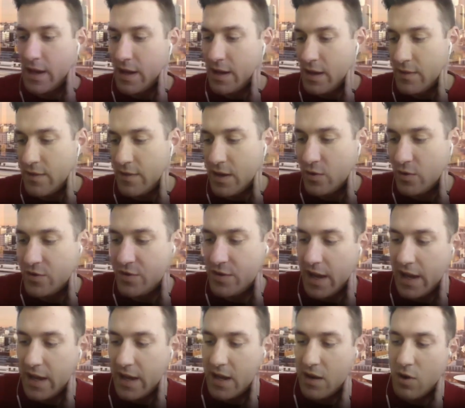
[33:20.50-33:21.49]
and then he was
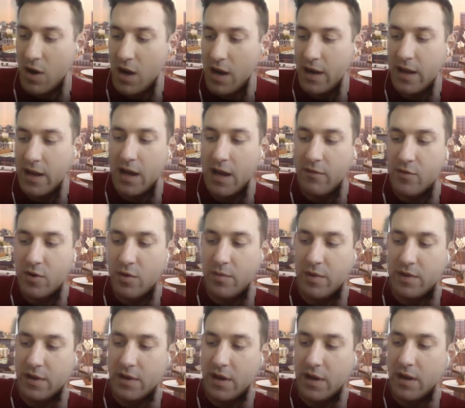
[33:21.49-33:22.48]
second at Rocket after a
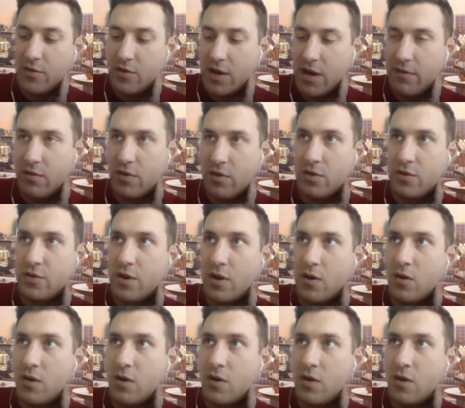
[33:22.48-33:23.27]
miscut at the Traveler. So